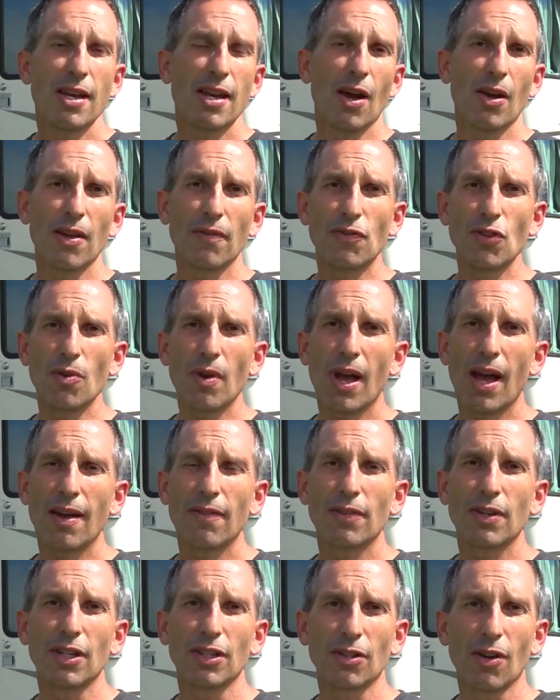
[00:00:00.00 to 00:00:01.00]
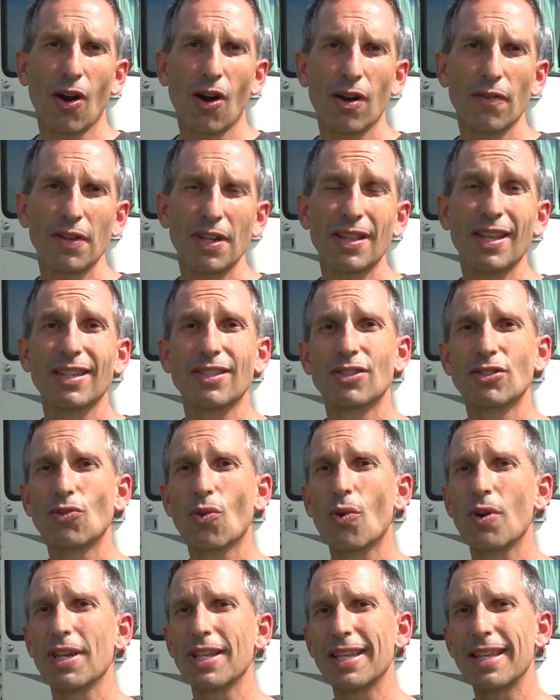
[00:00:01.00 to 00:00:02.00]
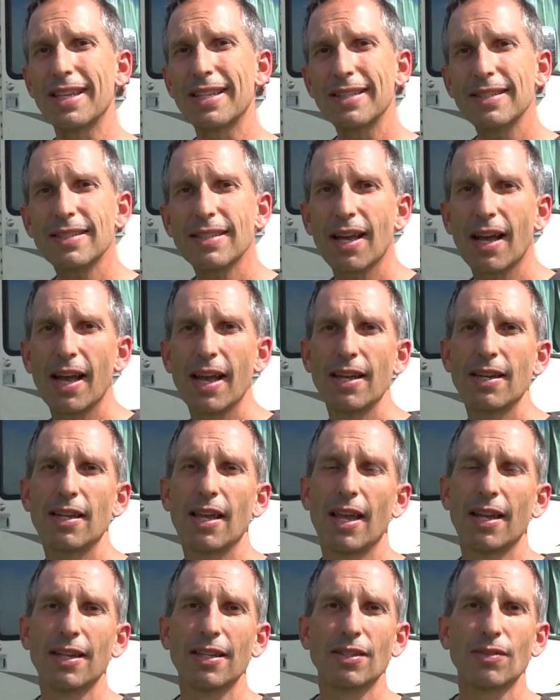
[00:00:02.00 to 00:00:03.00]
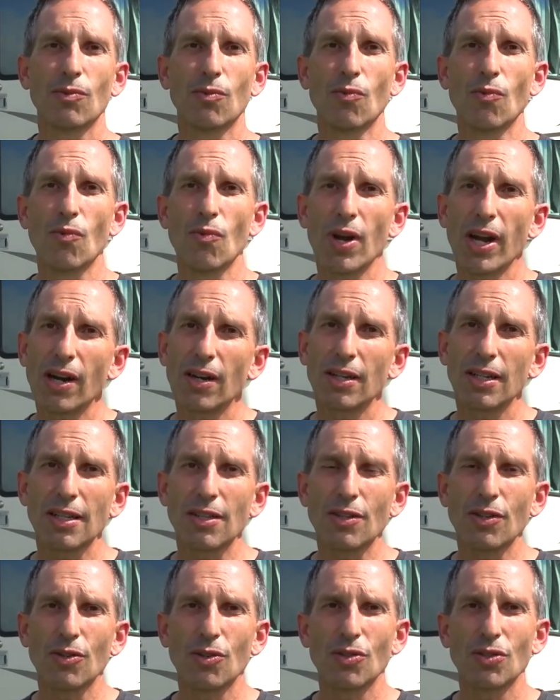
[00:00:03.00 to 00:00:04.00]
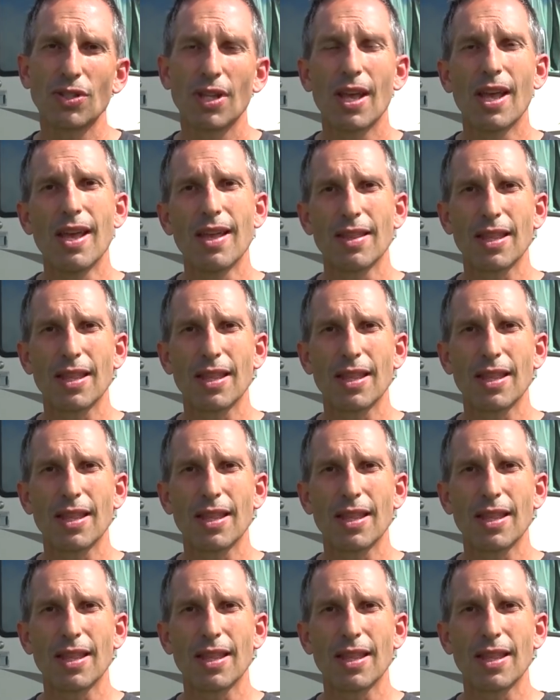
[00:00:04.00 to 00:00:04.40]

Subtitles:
Now, if you have an RV that's stored inside and is rarely used,